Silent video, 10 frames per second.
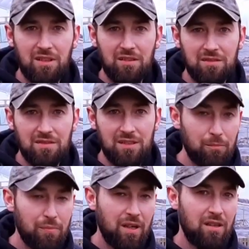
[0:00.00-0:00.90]
some
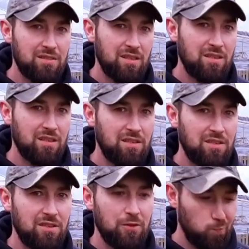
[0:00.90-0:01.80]
parts at least,
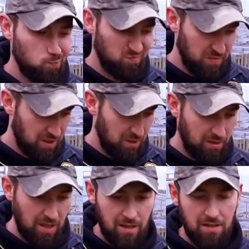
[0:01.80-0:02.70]
so that
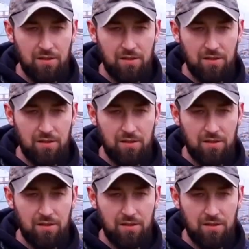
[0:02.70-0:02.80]
is good.